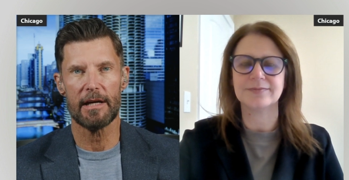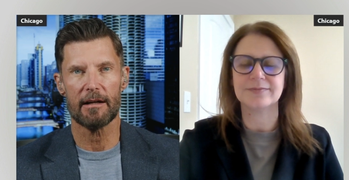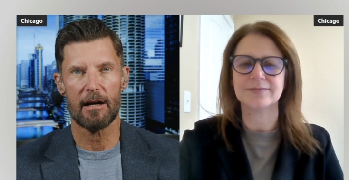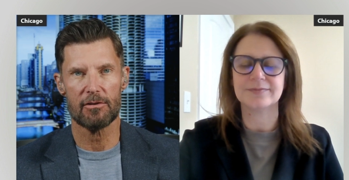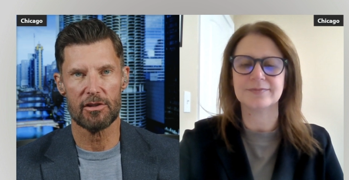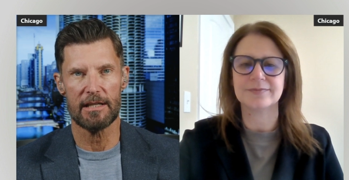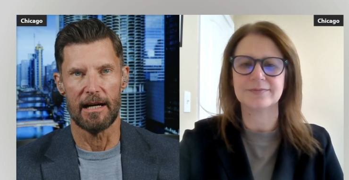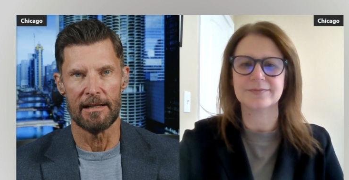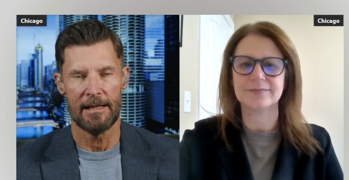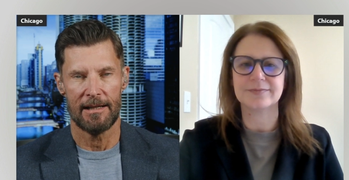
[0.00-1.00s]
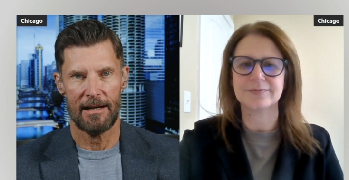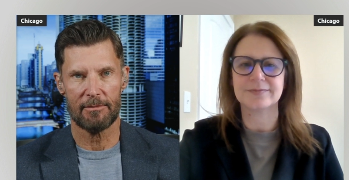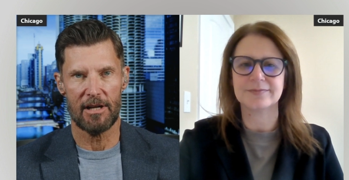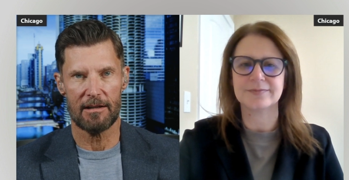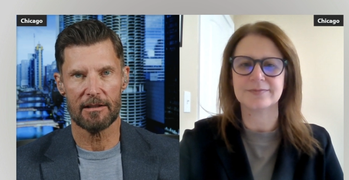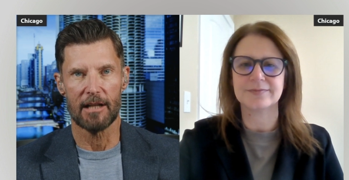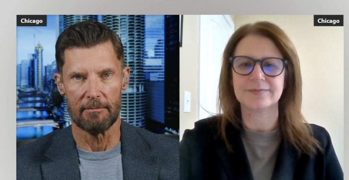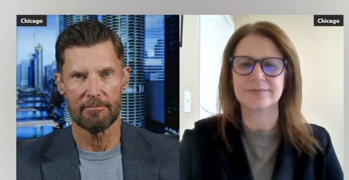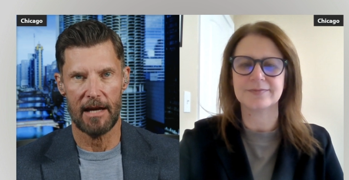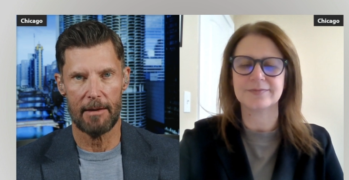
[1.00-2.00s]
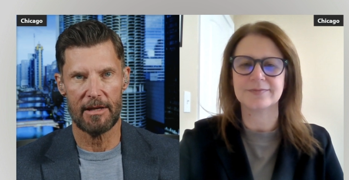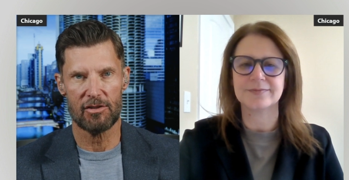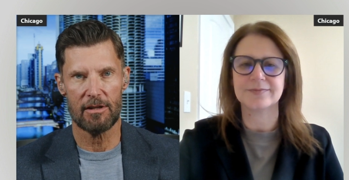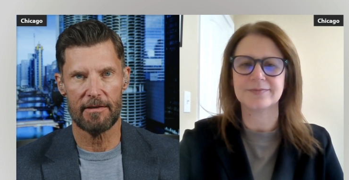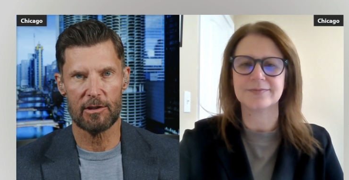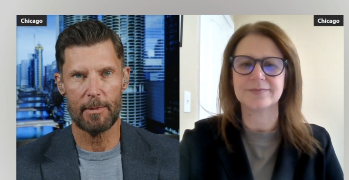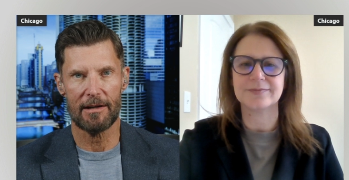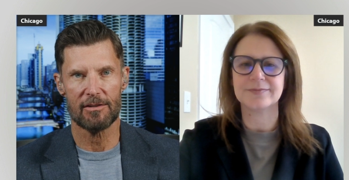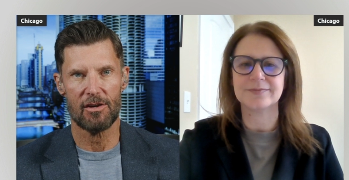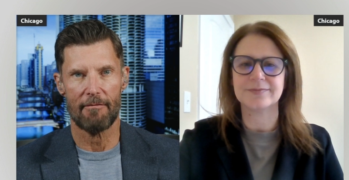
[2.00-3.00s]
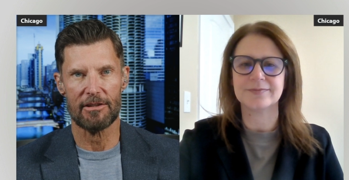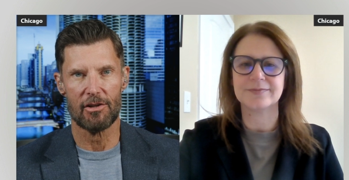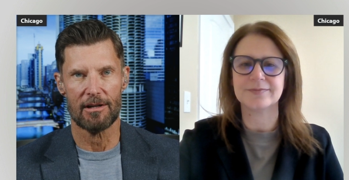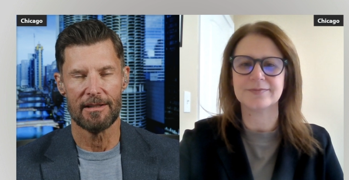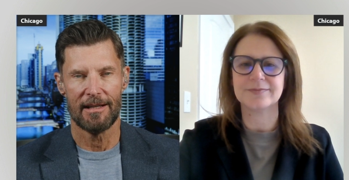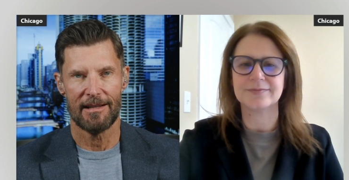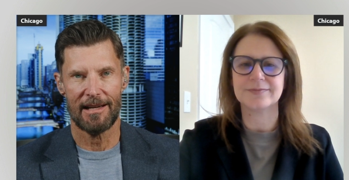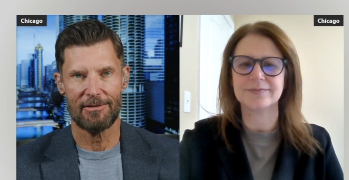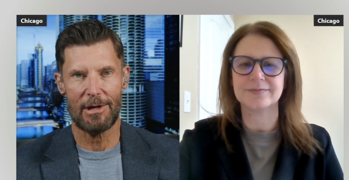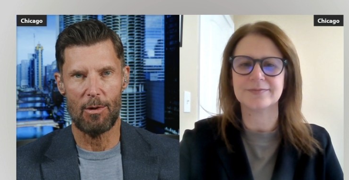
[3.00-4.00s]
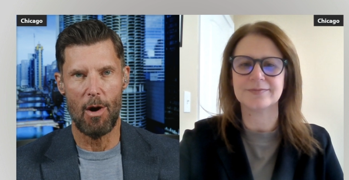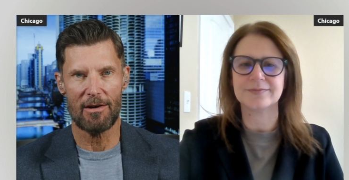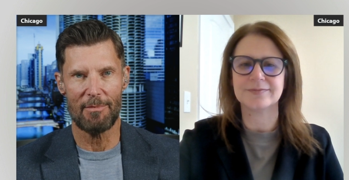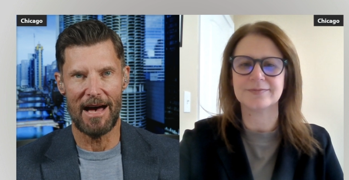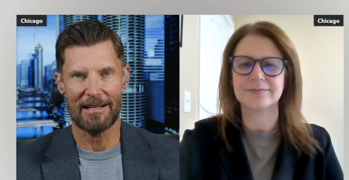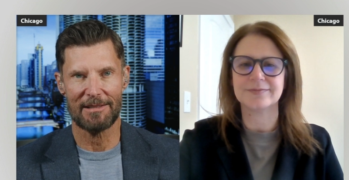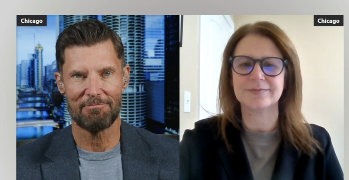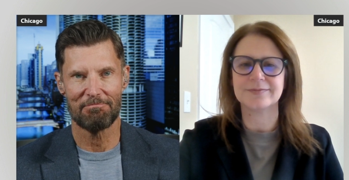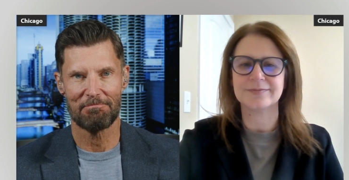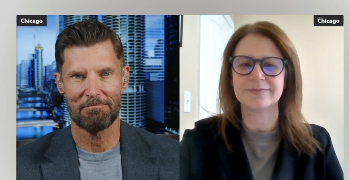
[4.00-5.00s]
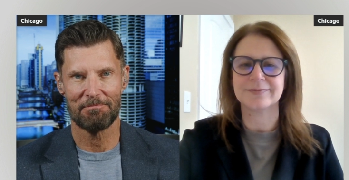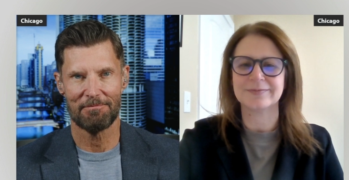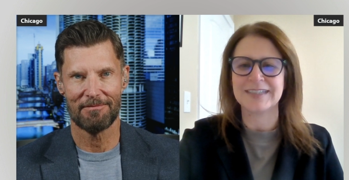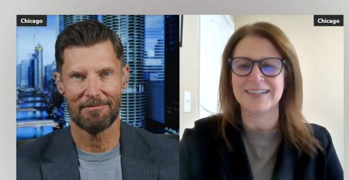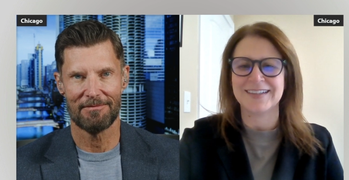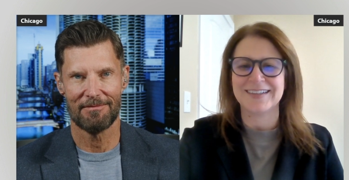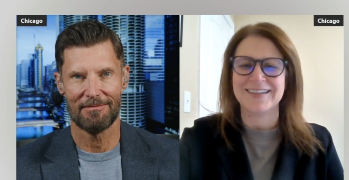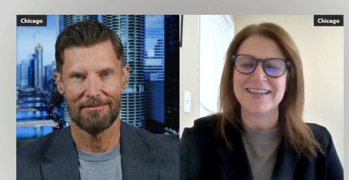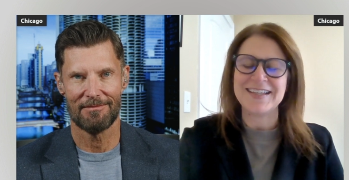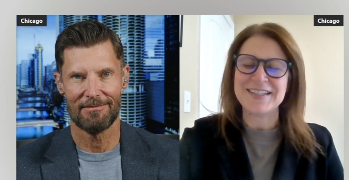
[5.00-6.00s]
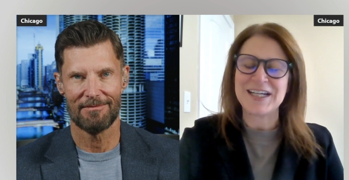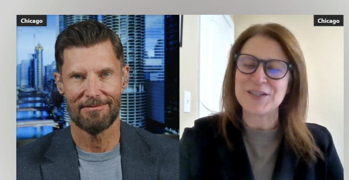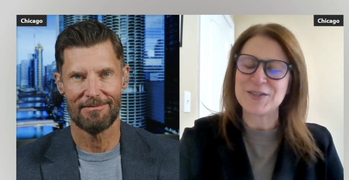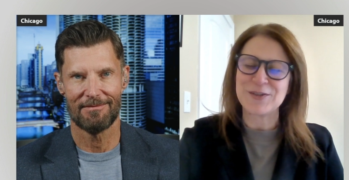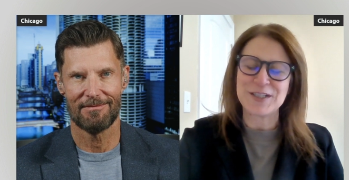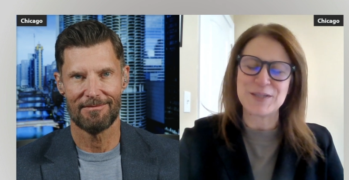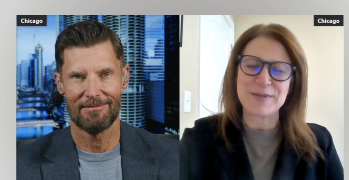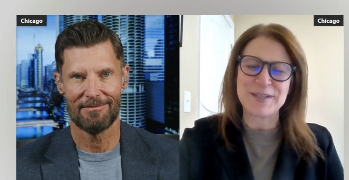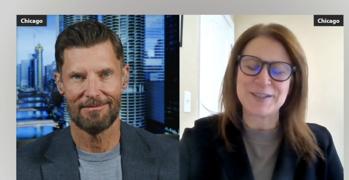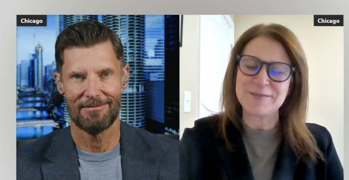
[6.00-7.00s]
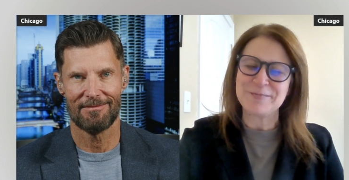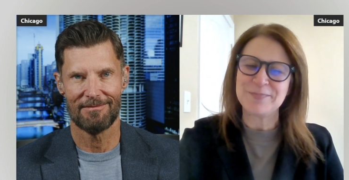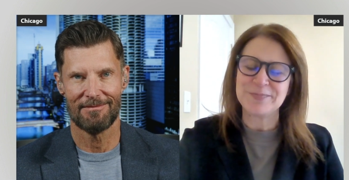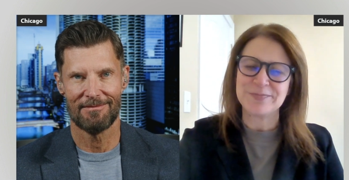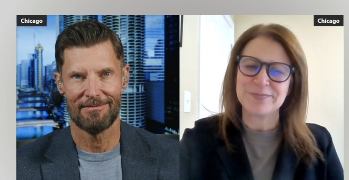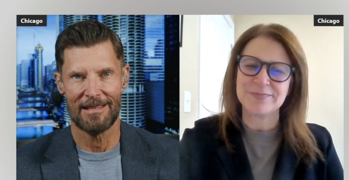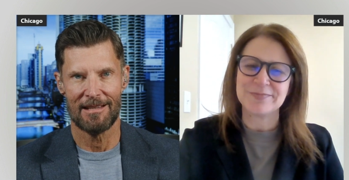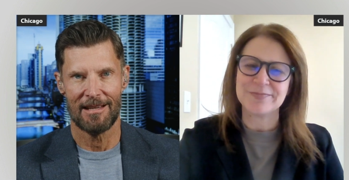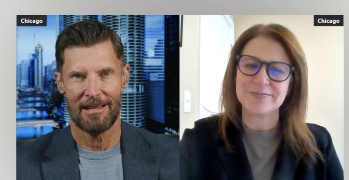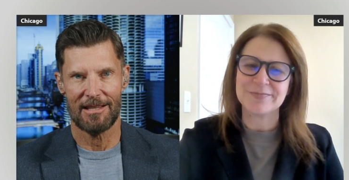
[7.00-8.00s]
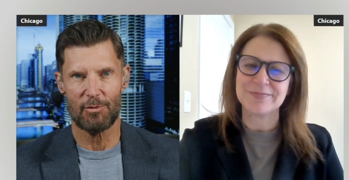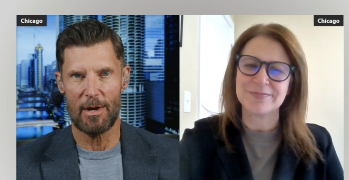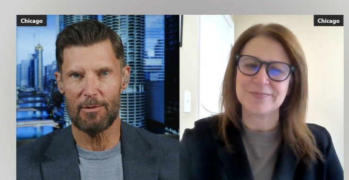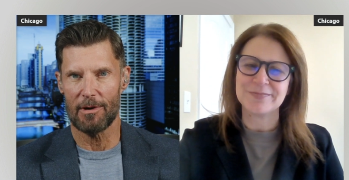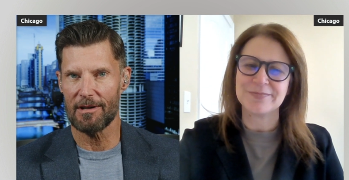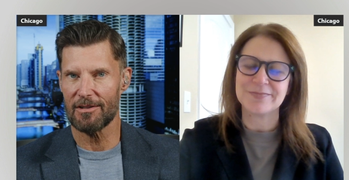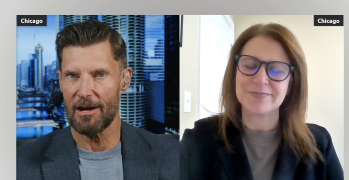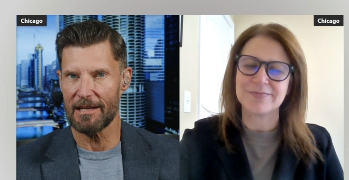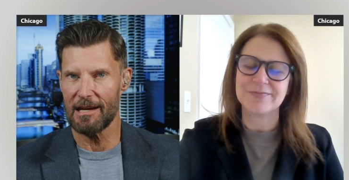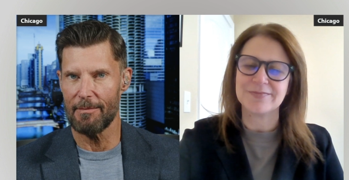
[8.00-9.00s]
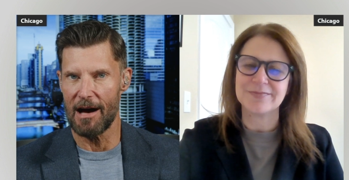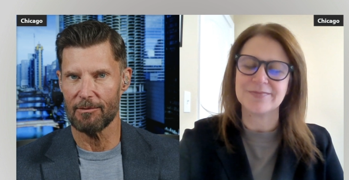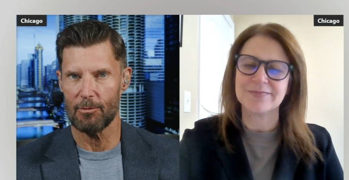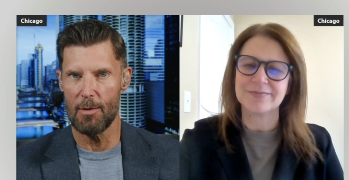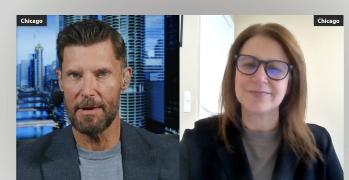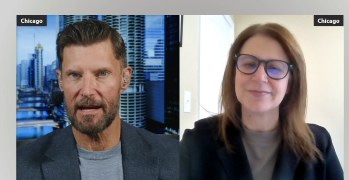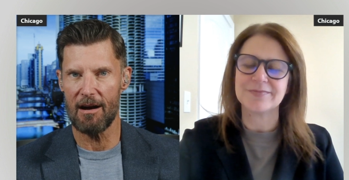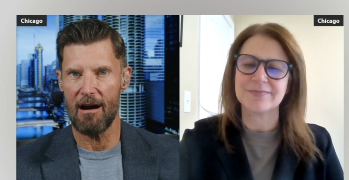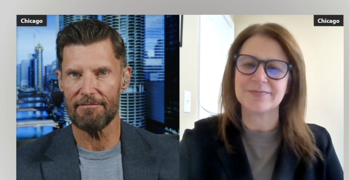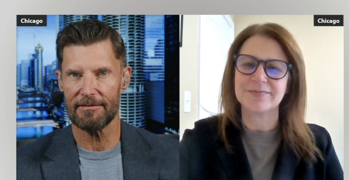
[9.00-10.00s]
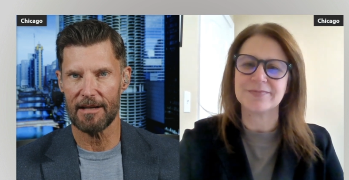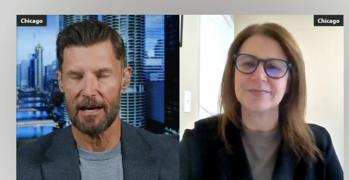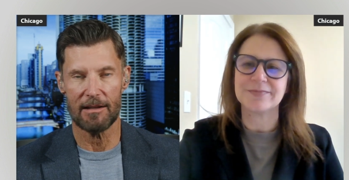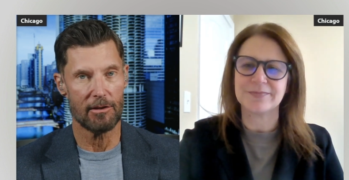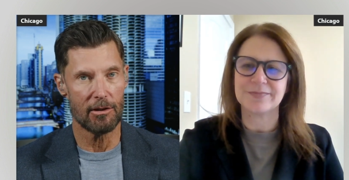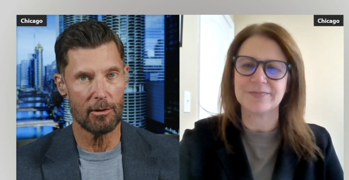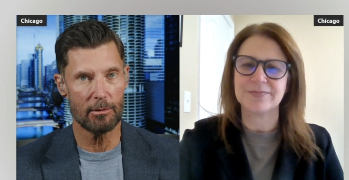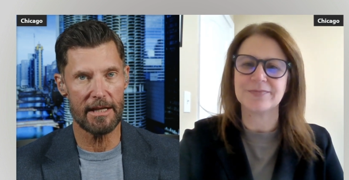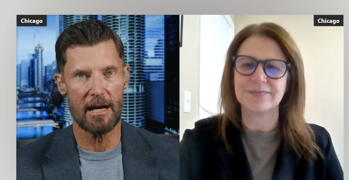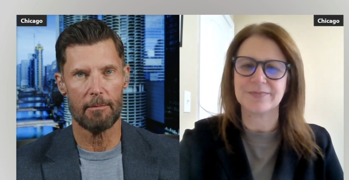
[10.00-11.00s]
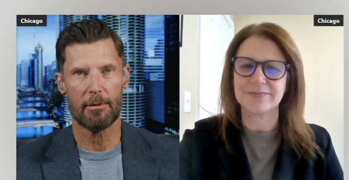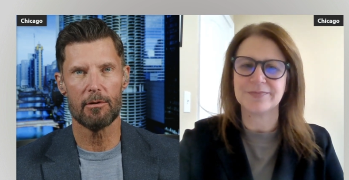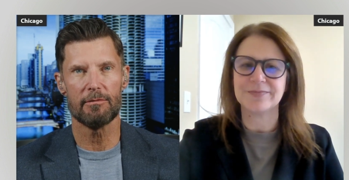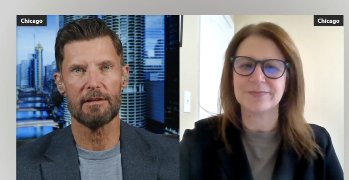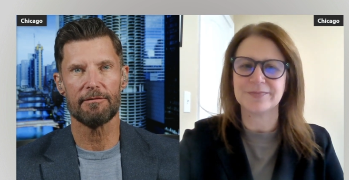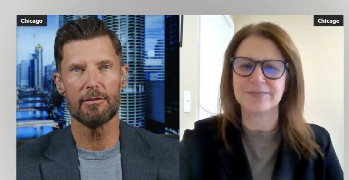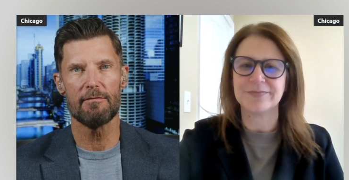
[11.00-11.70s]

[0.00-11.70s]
Speaker 1: Garcia. I'm Todd Unger, AMA's Chief Experience Officer. Andrea, welcome back.
Speaker 2: Thanks, Todd. It's great to be here.
Speaker 1: This week we're talking about whooping cough, a newly approved flu